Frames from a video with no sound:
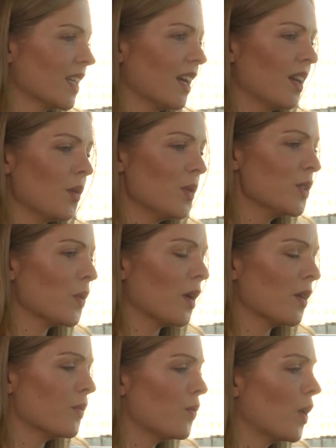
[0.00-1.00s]
And I wonder,
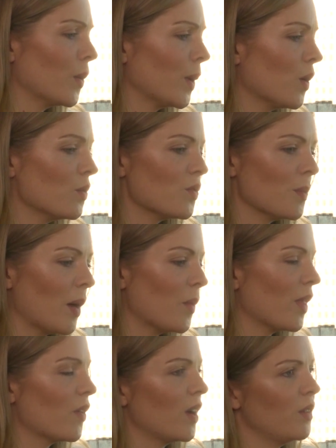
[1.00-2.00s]
following on from that,
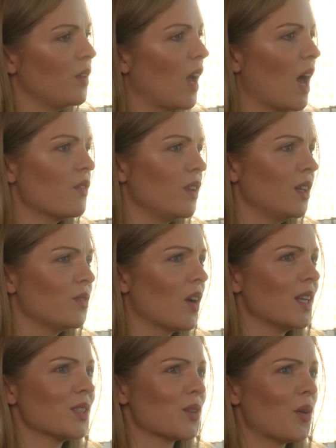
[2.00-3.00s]
whether any of you have any
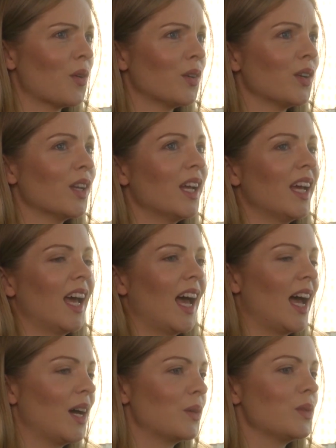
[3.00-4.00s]
advice on
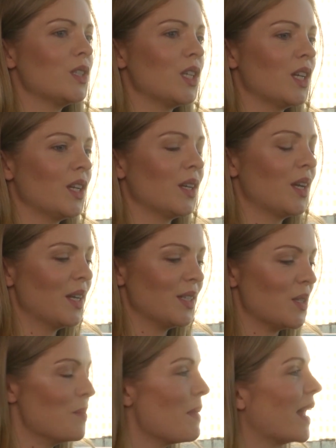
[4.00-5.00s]
how to
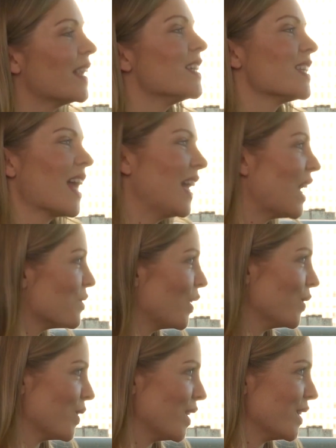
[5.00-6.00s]
manage that level
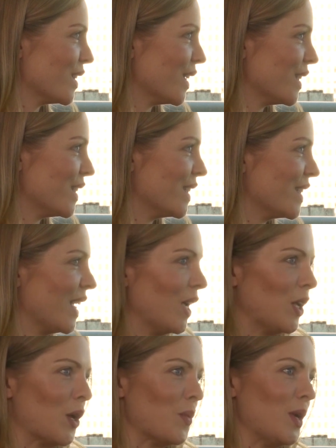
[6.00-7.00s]
of
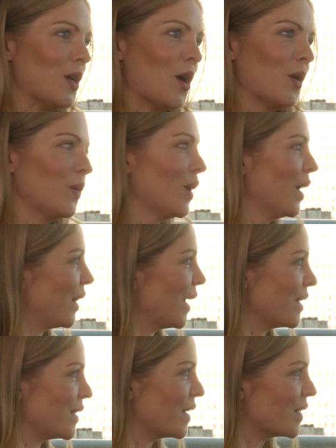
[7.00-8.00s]
uncertainty. We know
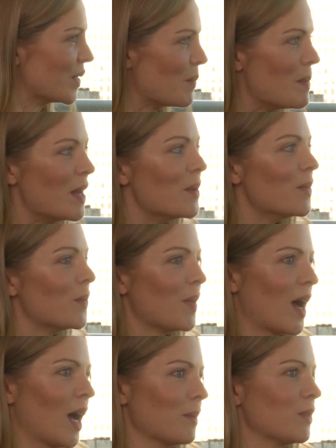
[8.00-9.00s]
there's a minimum
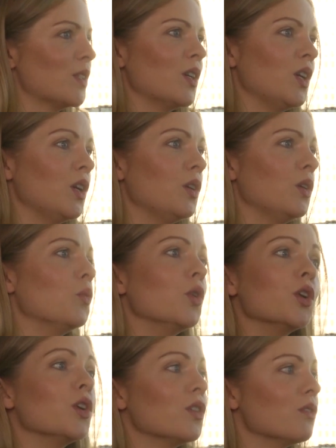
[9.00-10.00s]
perhaps that you
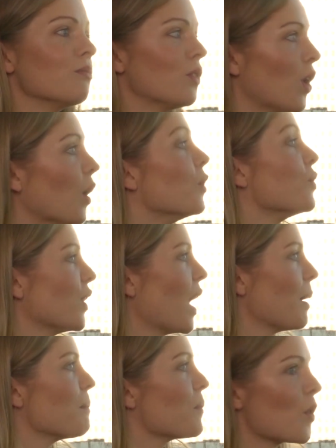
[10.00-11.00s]
wouldn't go for
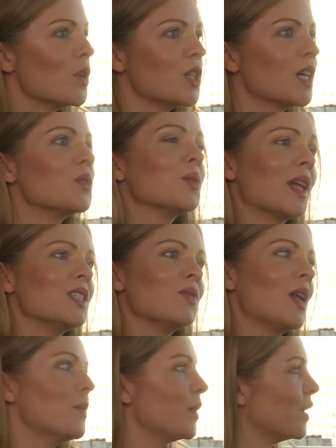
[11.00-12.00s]
that project or that
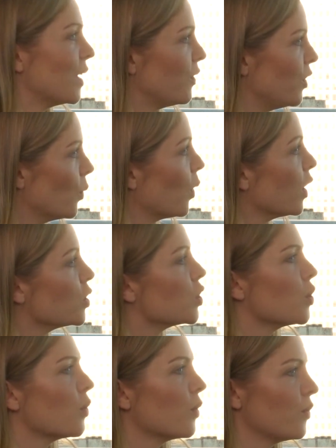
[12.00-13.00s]
development if you weren't
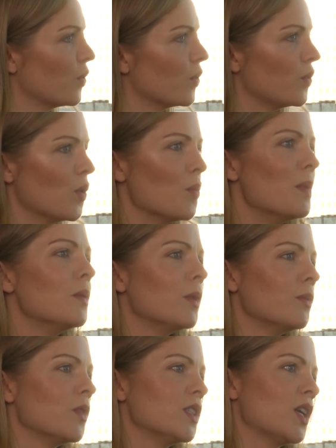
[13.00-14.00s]
sure of your
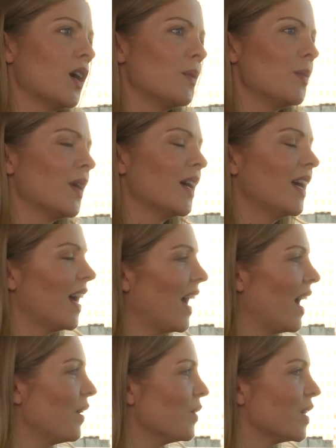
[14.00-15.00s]
minimum return, but
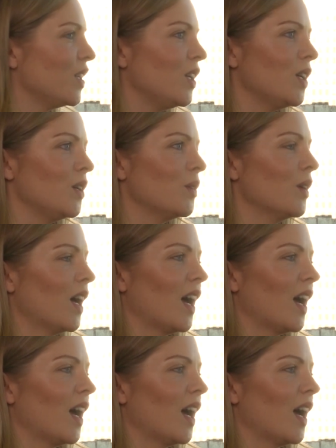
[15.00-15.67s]
how can you